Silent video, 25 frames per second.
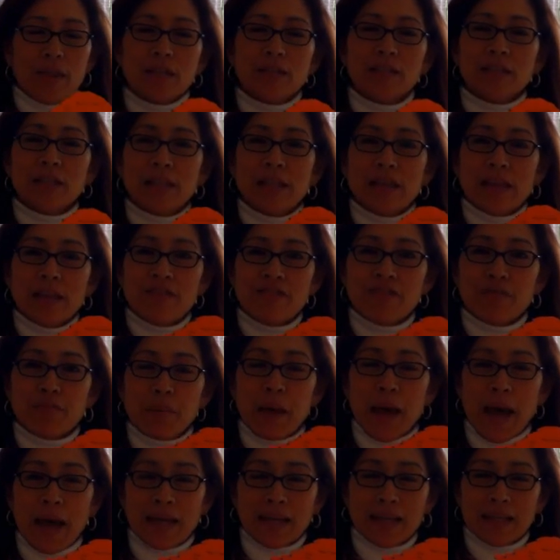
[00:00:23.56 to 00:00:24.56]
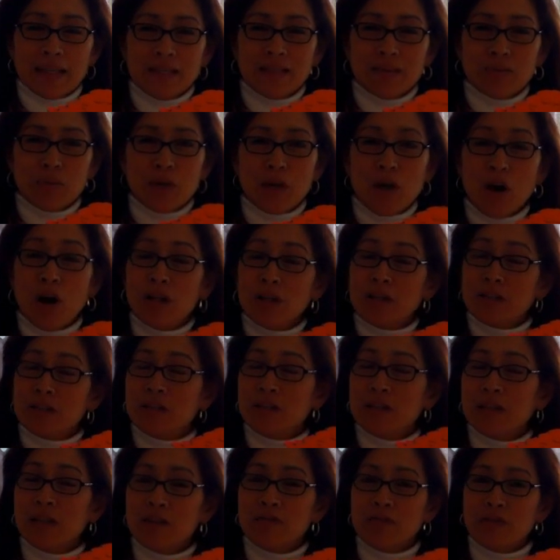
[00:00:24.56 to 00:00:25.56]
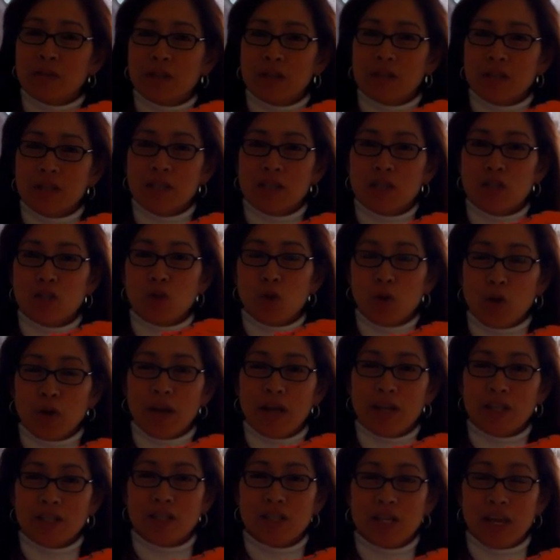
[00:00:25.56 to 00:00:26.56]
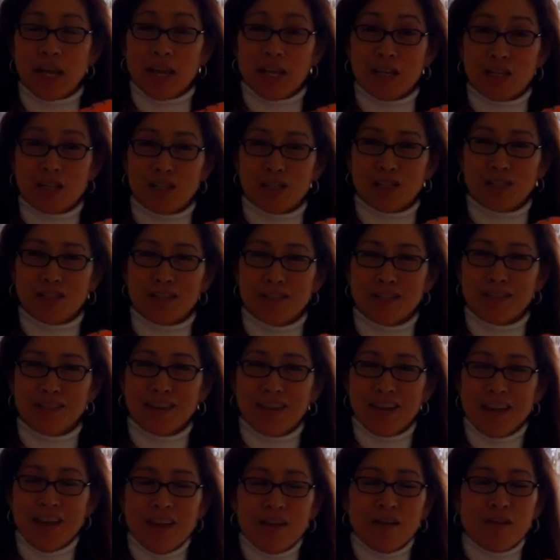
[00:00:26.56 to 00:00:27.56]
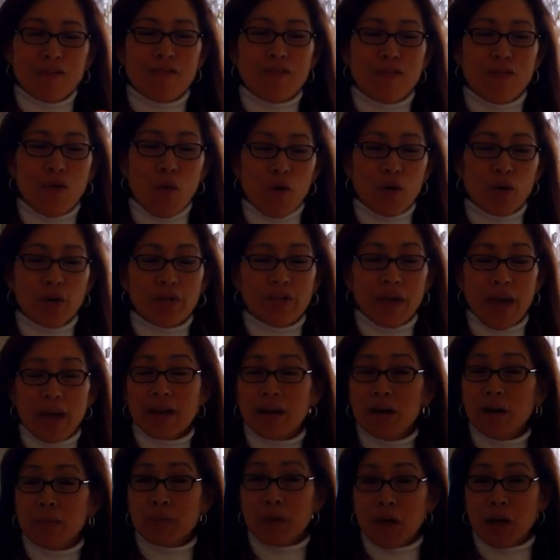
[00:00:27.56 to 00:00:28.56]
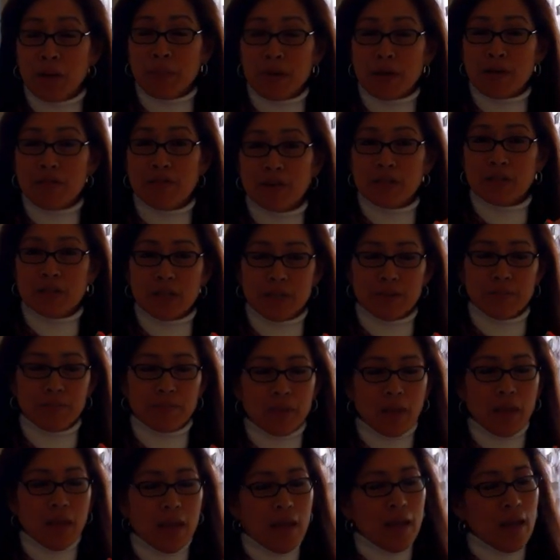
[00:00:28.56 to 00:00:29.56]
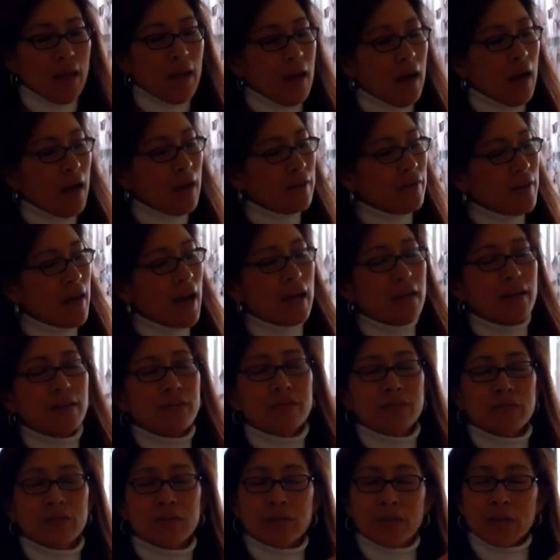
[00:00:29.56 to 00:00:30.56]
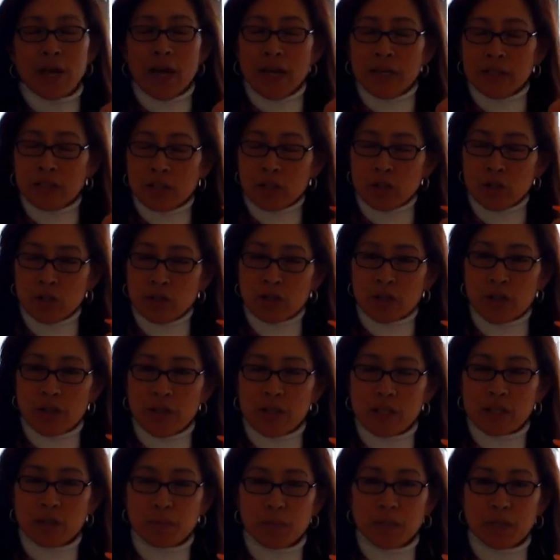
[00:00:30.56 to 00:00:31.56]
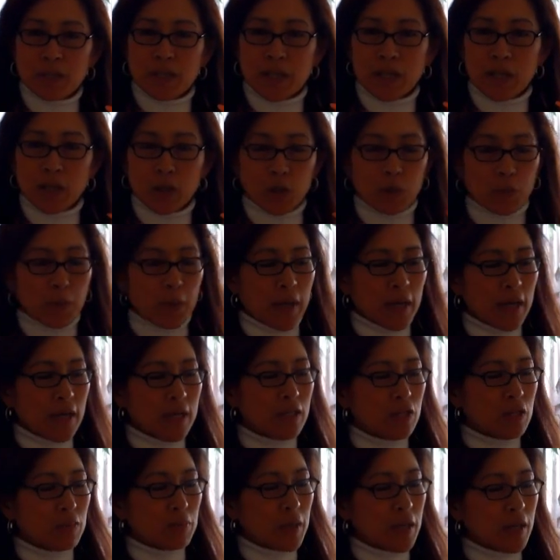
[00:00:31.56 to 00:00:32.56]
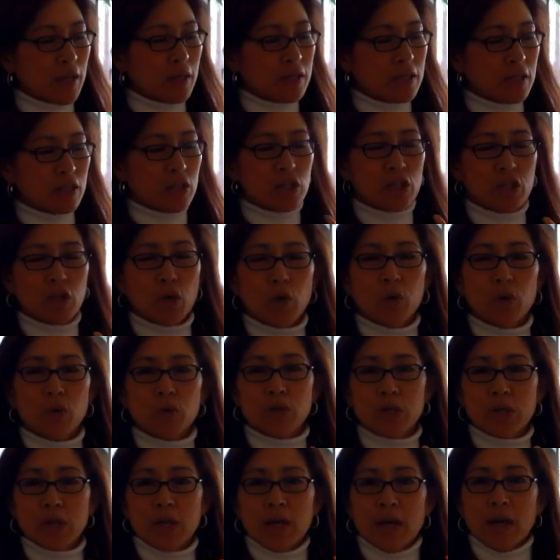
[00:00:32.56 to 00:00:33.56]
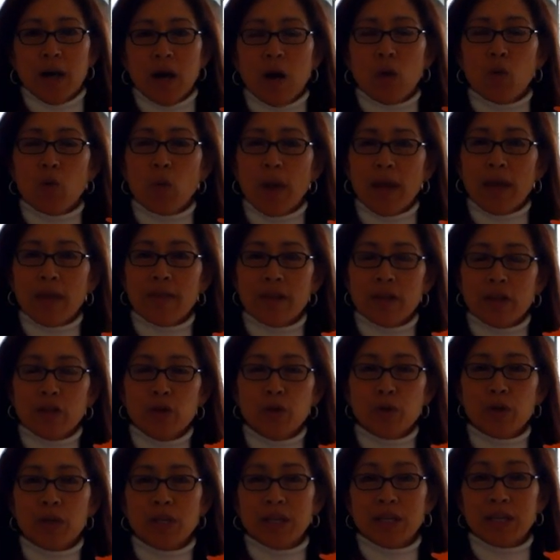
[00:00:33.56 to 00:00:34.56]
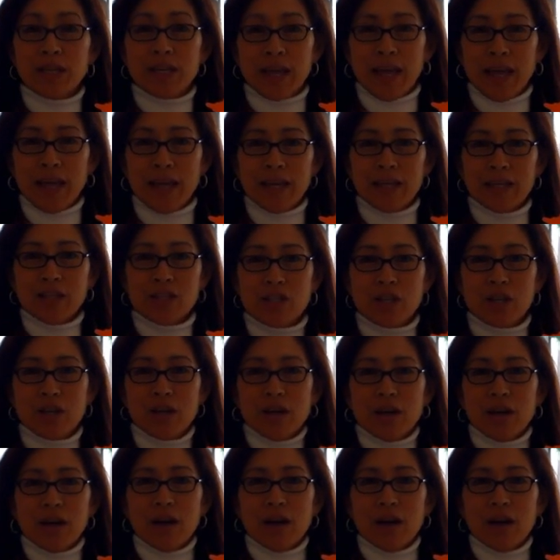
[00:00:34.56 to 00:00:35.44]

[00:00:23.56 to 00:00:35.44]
This leaf packet, we call it the leaflet, is your education for that upcoming visit. I had turned to this particular page because it shows a way that you can engage